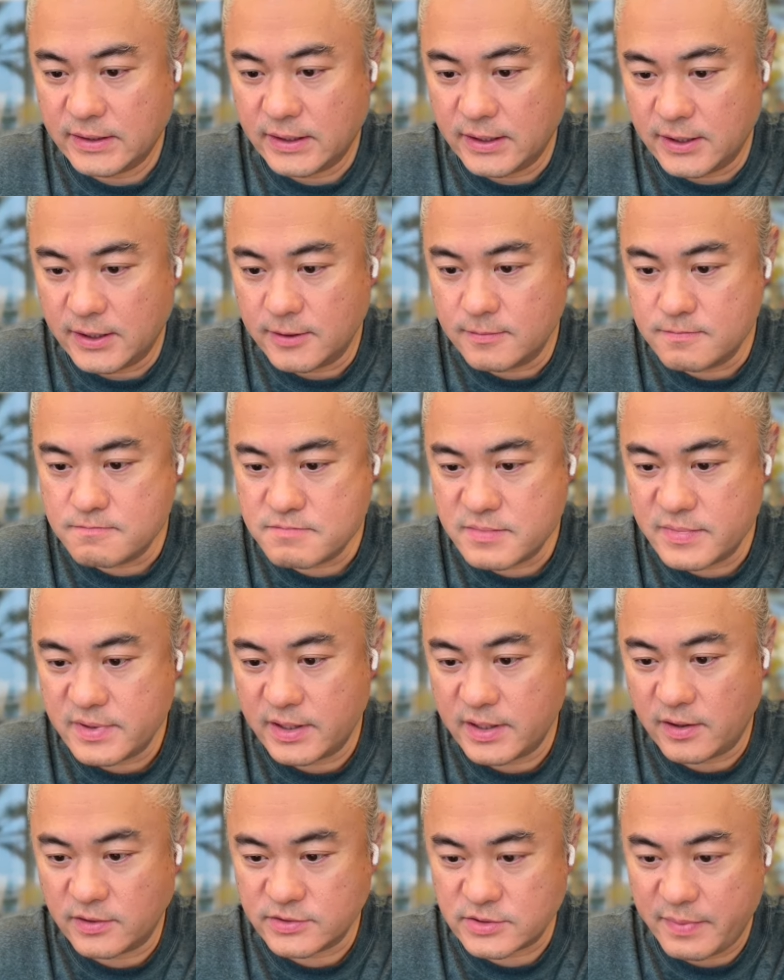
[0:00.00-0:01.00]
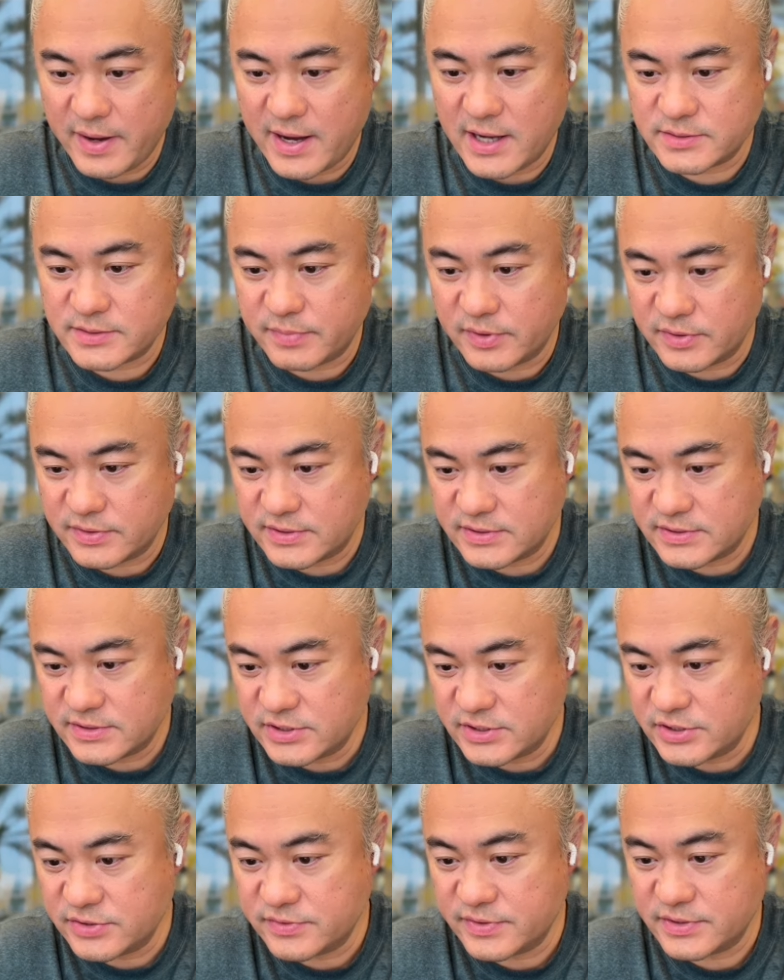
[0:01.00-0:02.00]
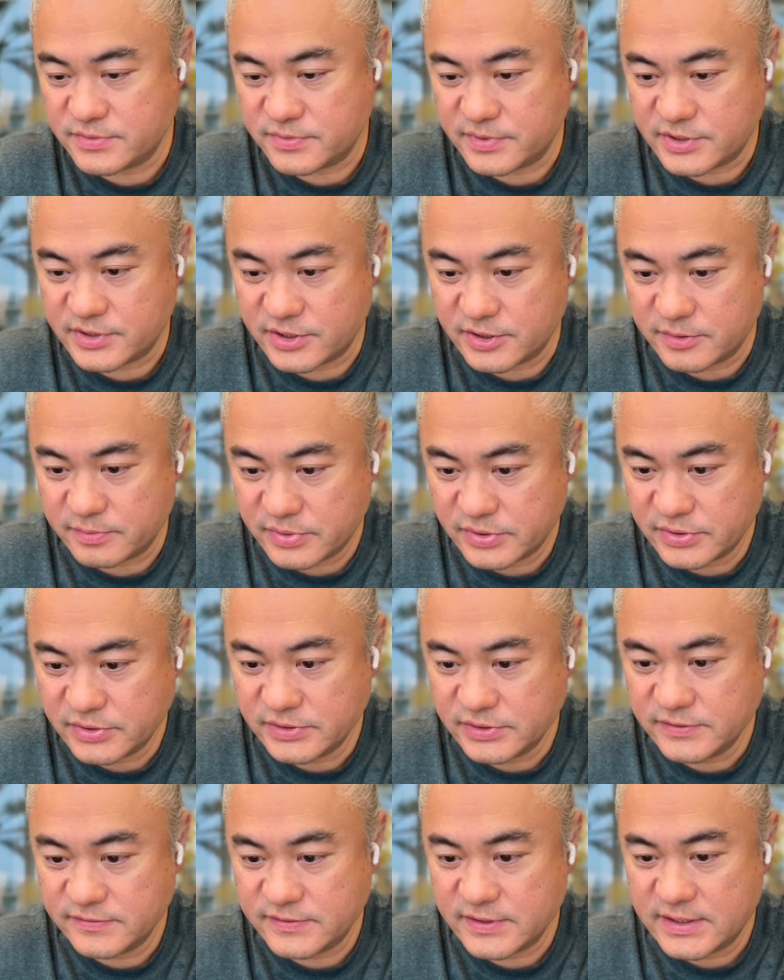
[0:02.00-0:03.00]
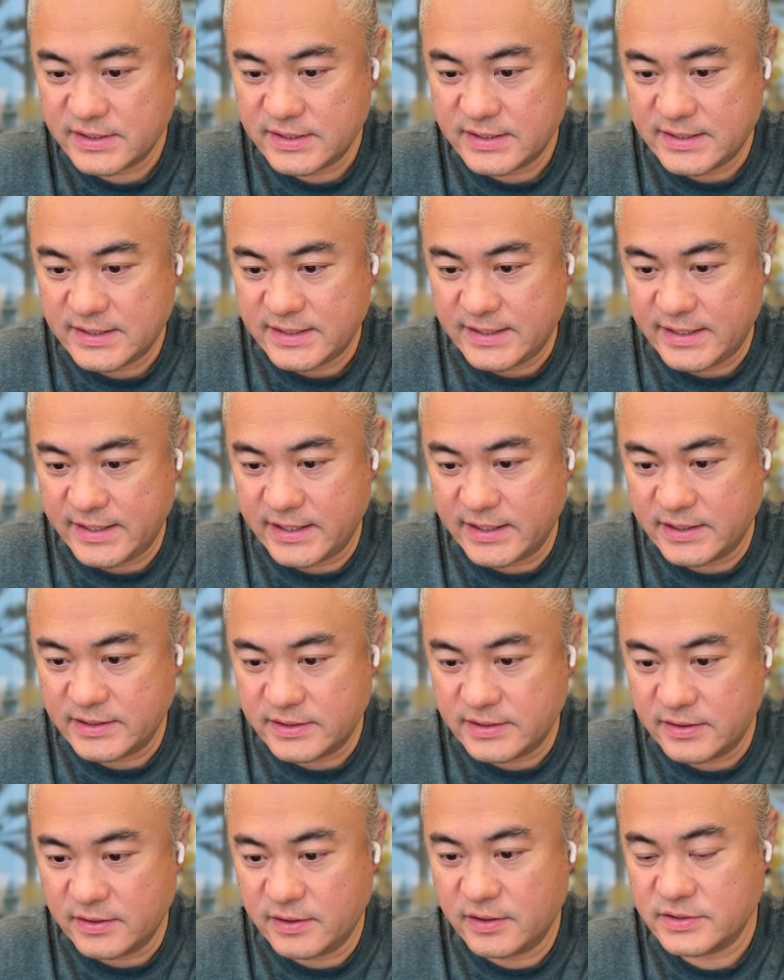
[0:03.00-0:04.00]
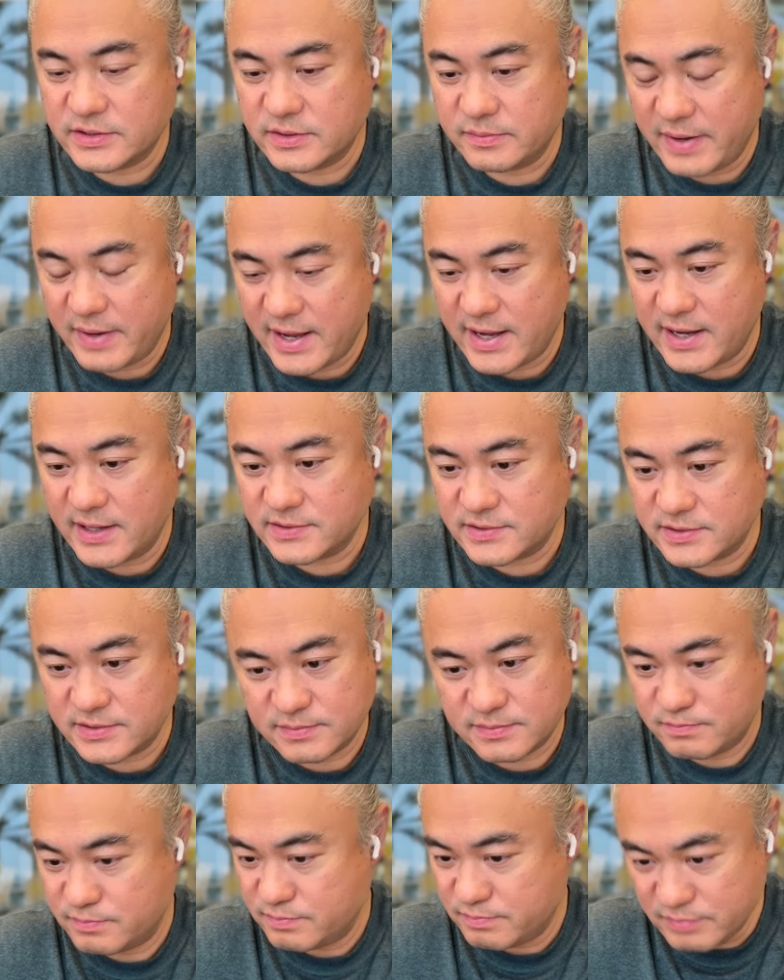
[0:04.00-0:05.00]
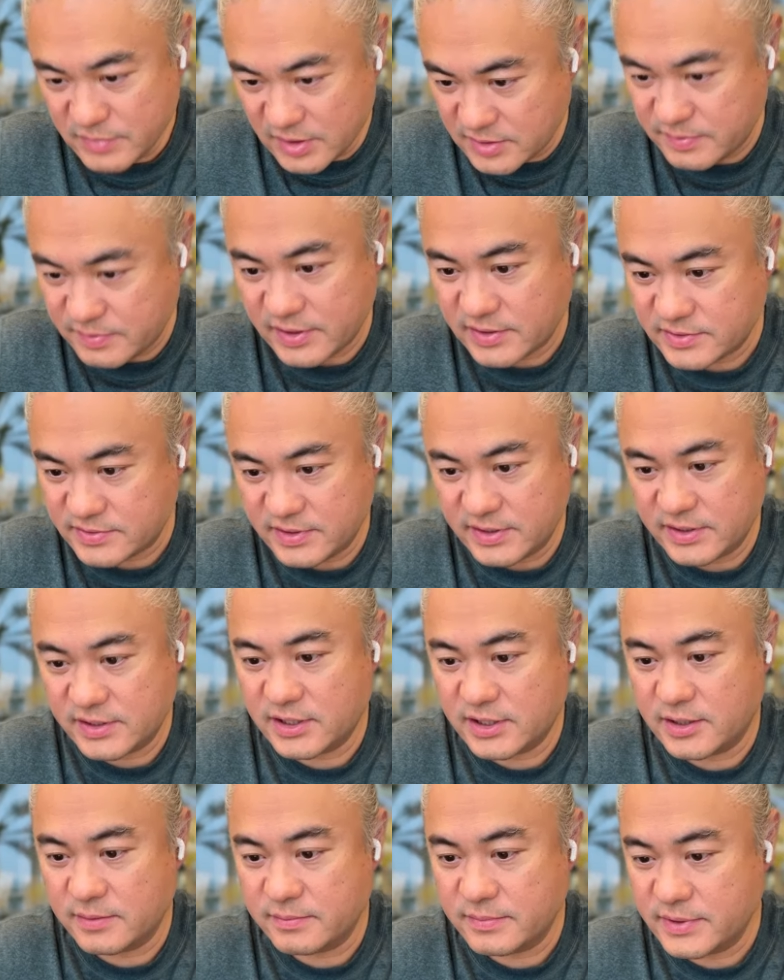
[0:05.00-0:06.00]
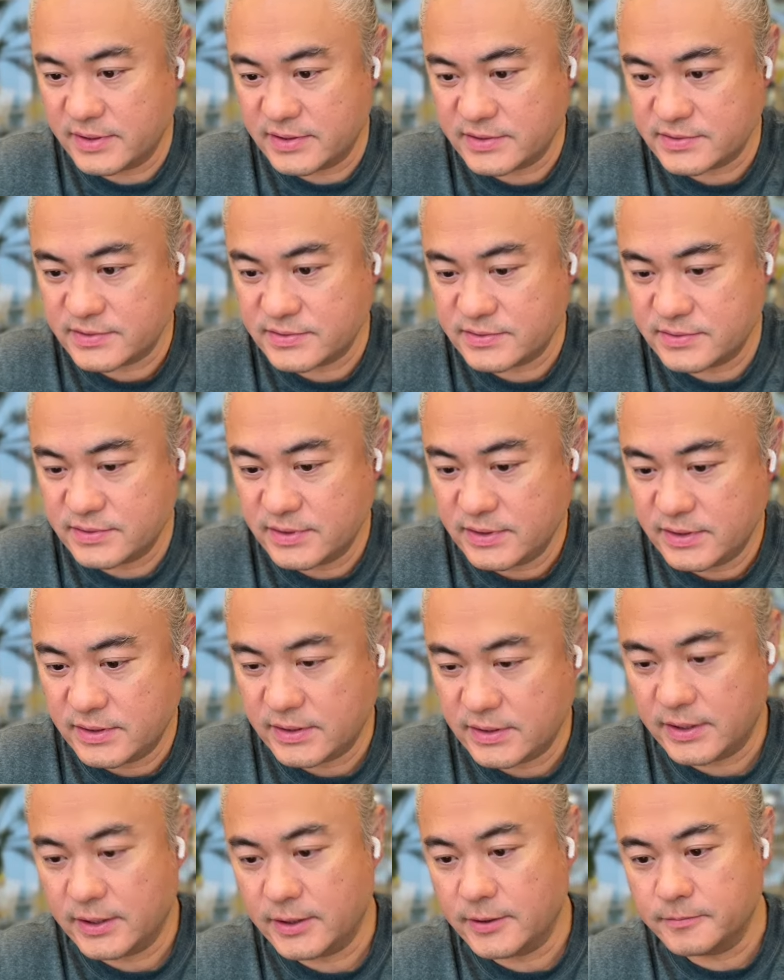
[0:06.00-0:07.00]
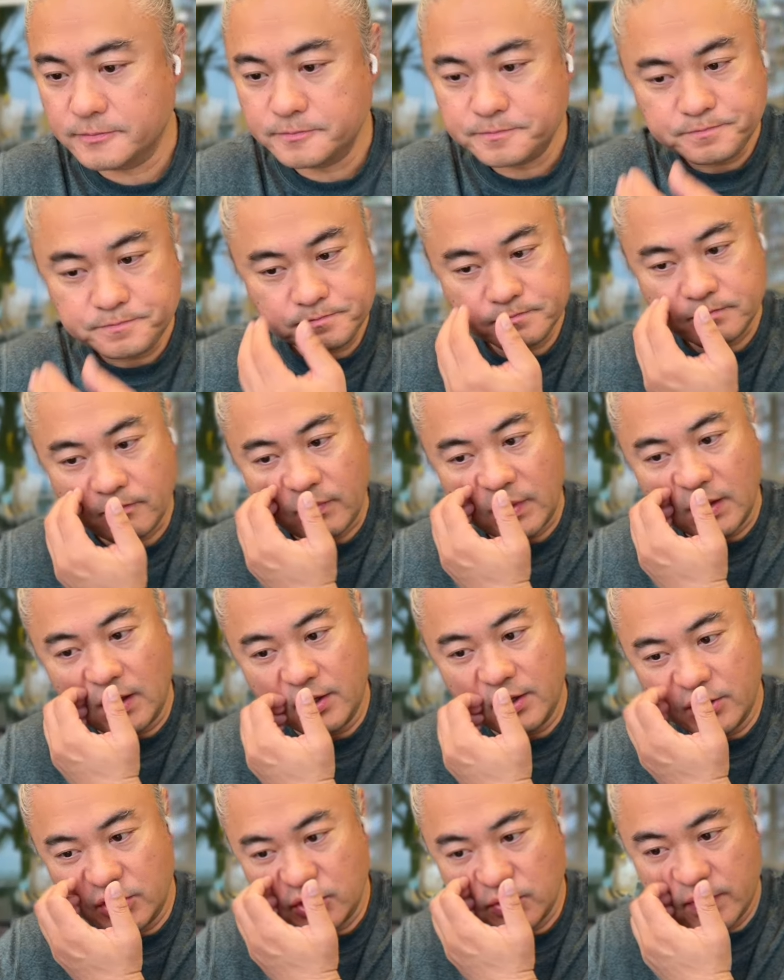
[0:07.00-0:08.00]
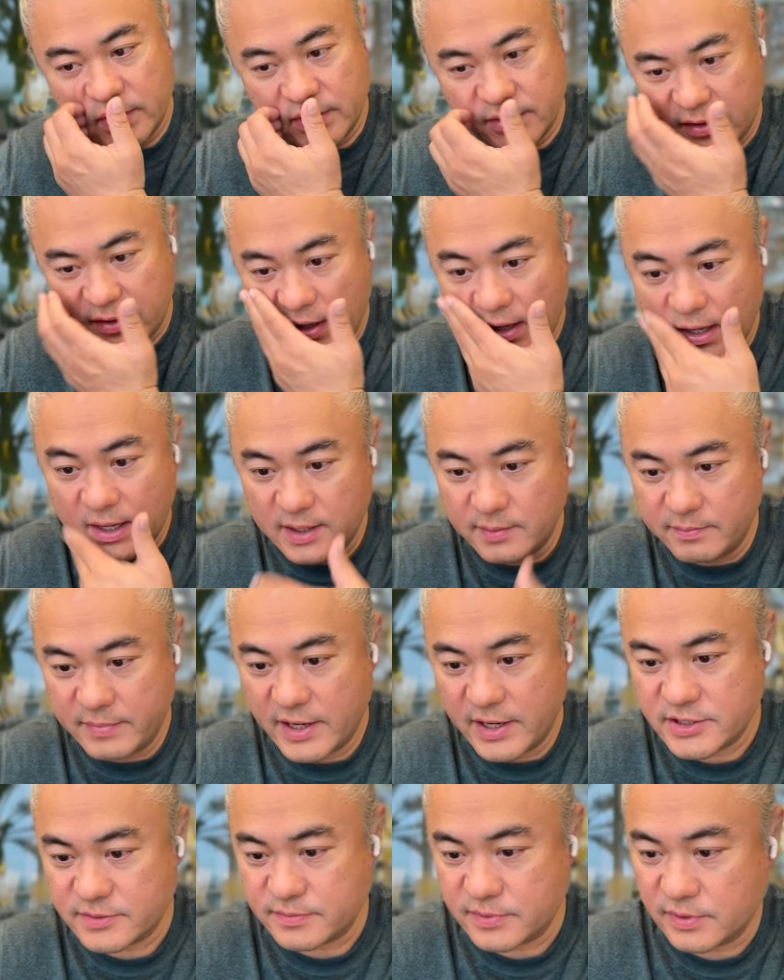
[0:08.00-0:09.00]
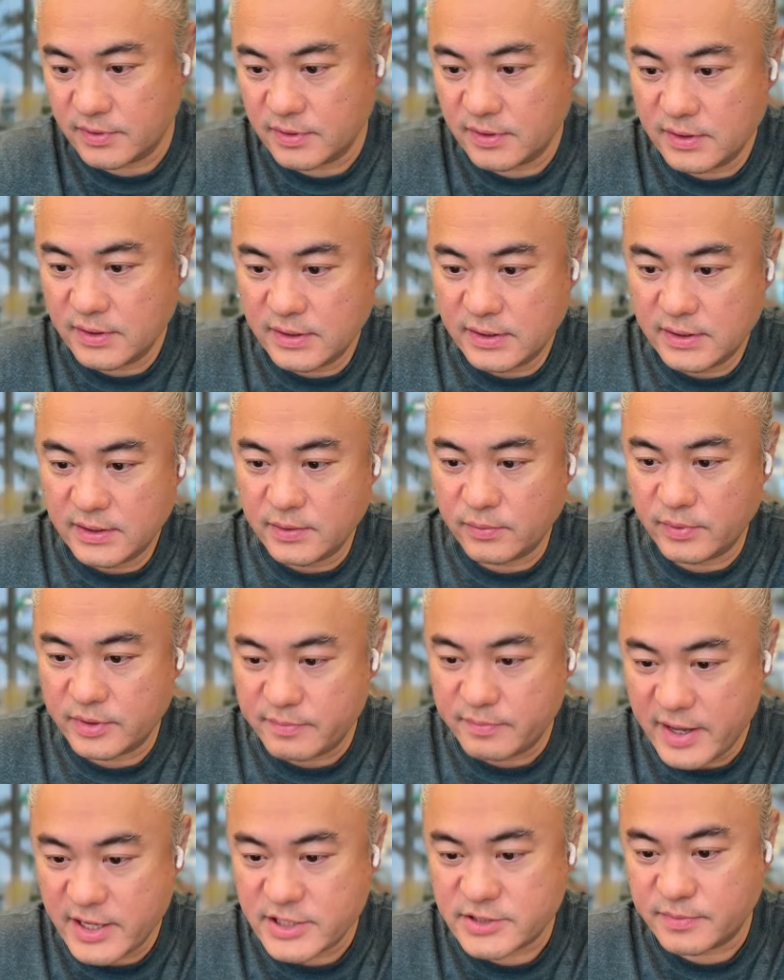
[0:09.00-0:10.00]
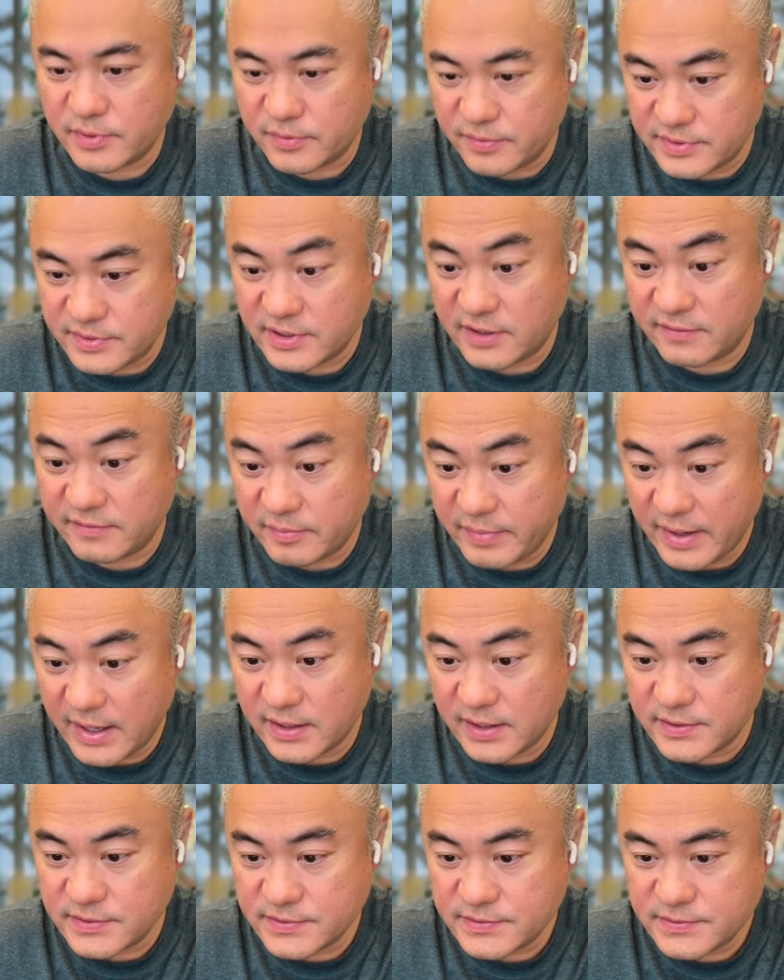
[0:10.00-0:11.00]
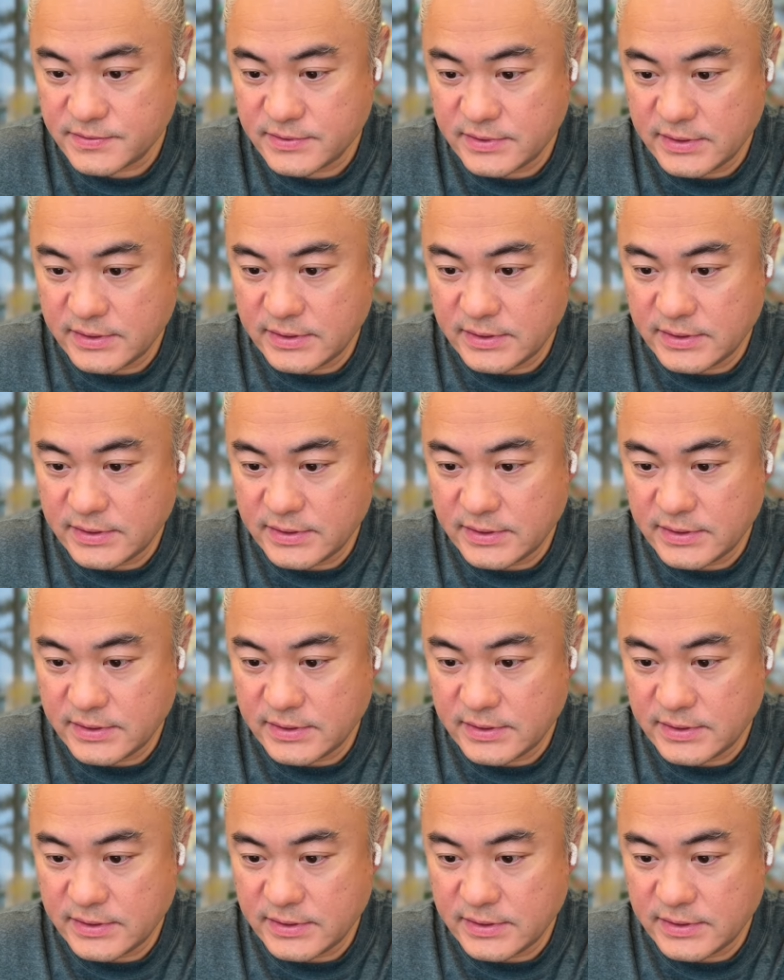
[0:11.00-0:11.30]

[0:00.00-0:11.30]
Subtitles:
and also passed both decision trees, return approved, and also passed is because income is 120 or high, manageable, with manageable resolving balance.